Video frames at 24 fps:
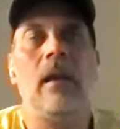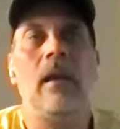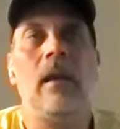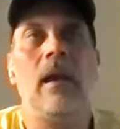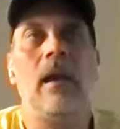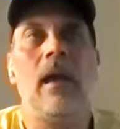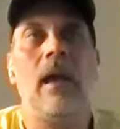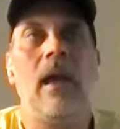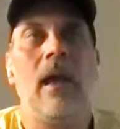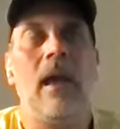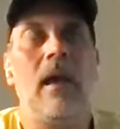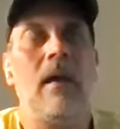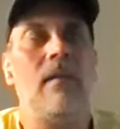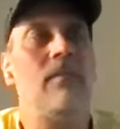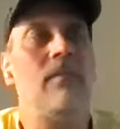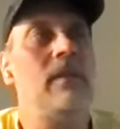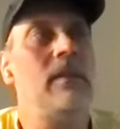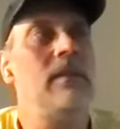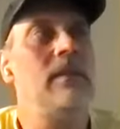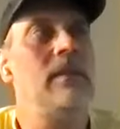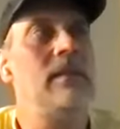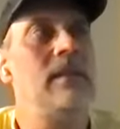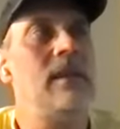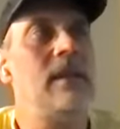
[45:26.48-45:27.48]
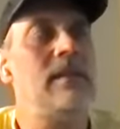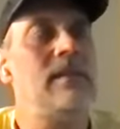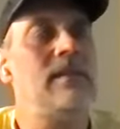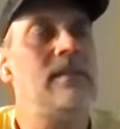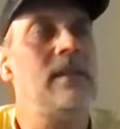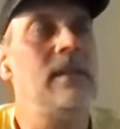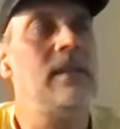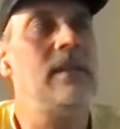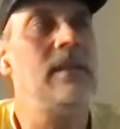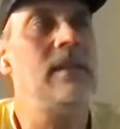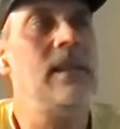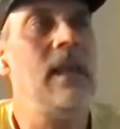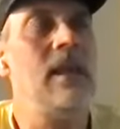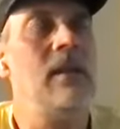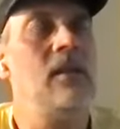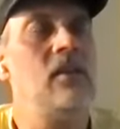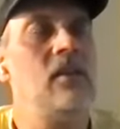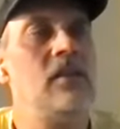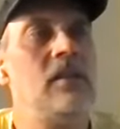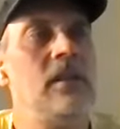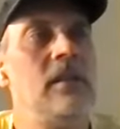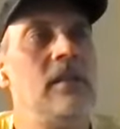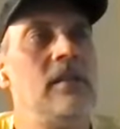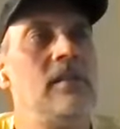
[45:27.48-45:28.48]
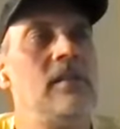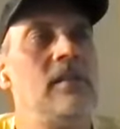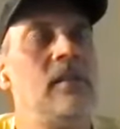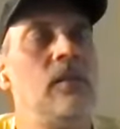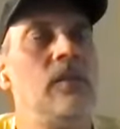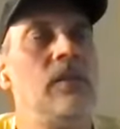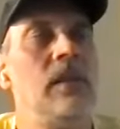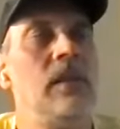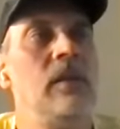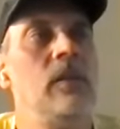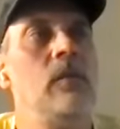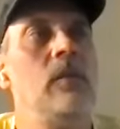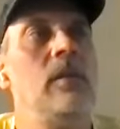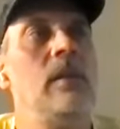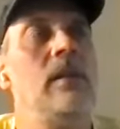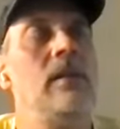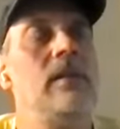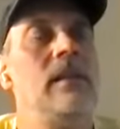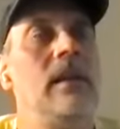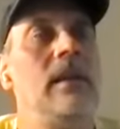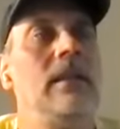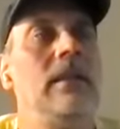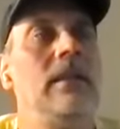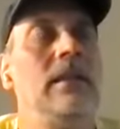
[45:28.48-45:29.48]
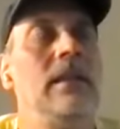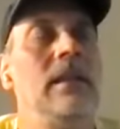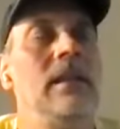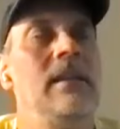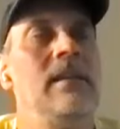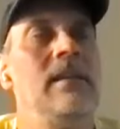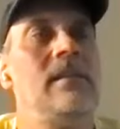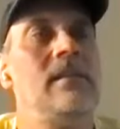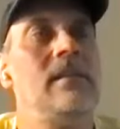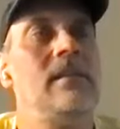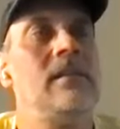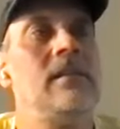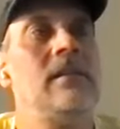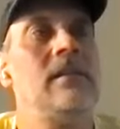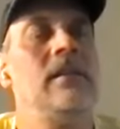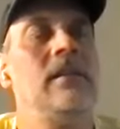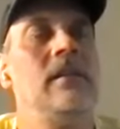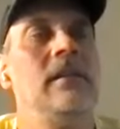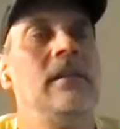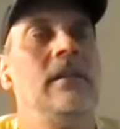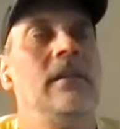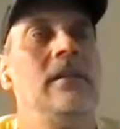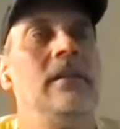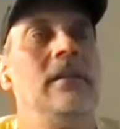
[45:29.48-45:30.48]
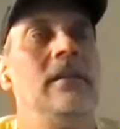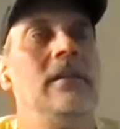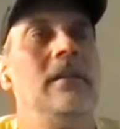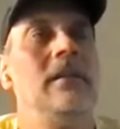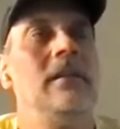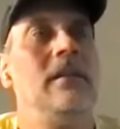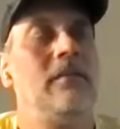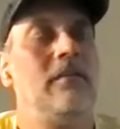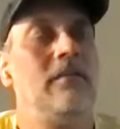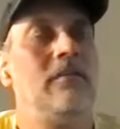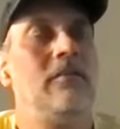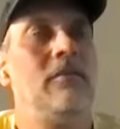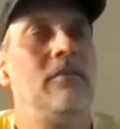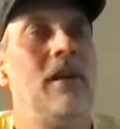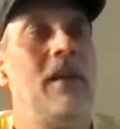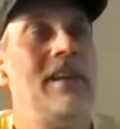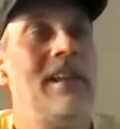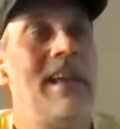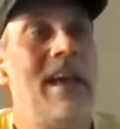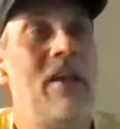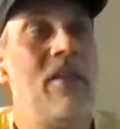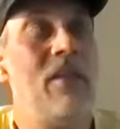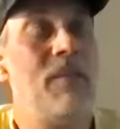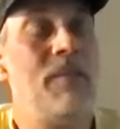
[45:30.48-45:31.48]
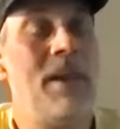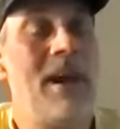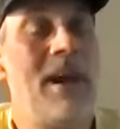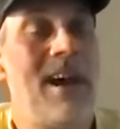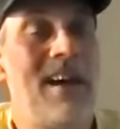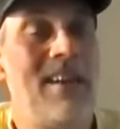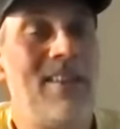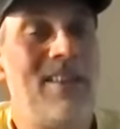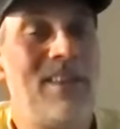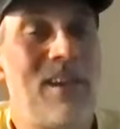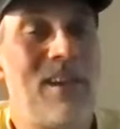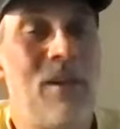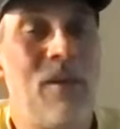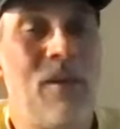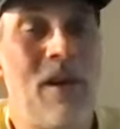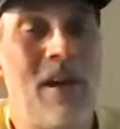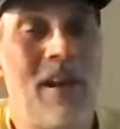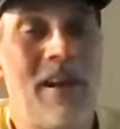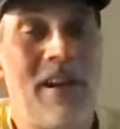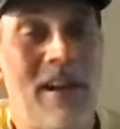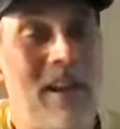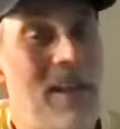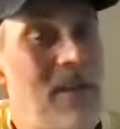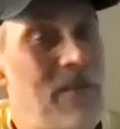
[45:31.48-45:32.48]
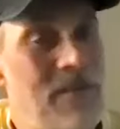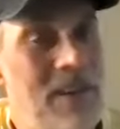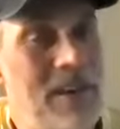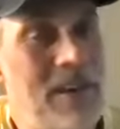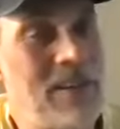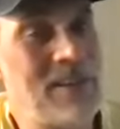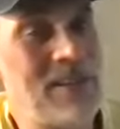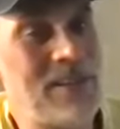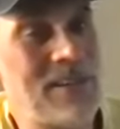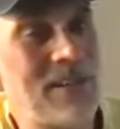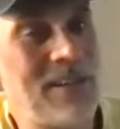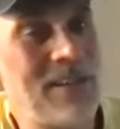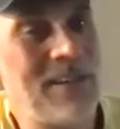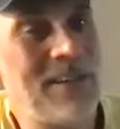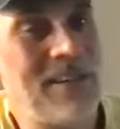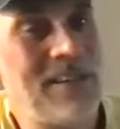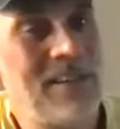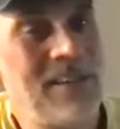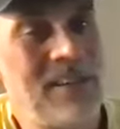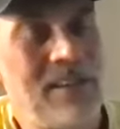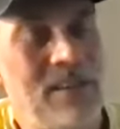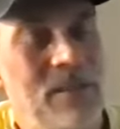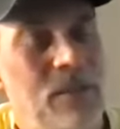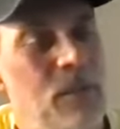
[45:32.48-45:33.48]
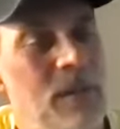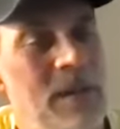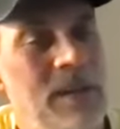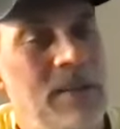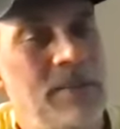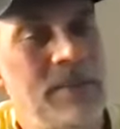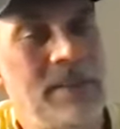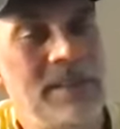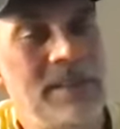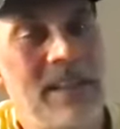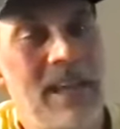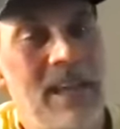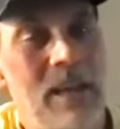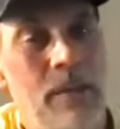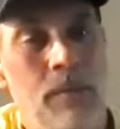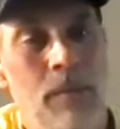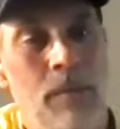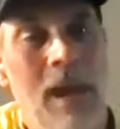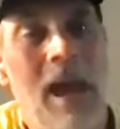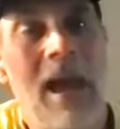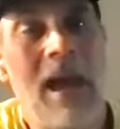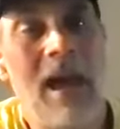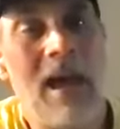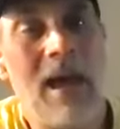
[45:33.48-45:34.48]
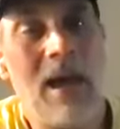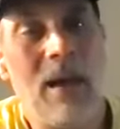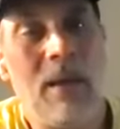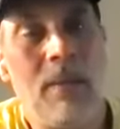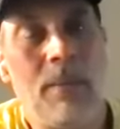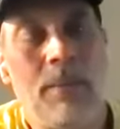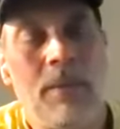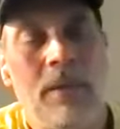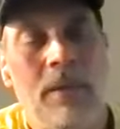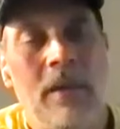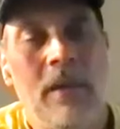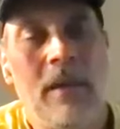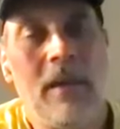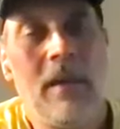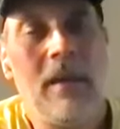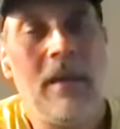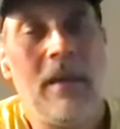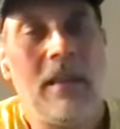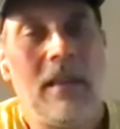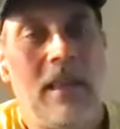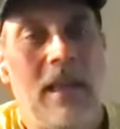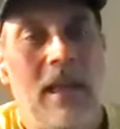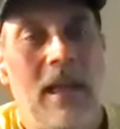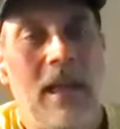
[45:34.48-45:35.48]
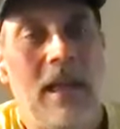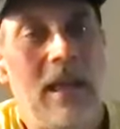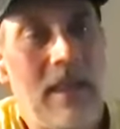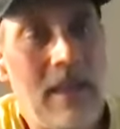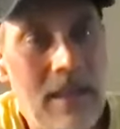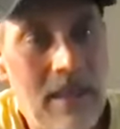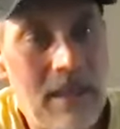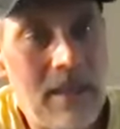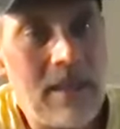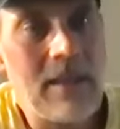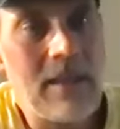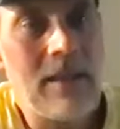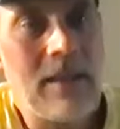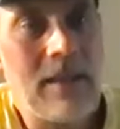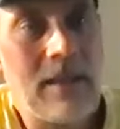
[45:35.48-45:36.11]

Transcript: having the destination so that you can at least run down the path, go on an adventure, waving that map, like,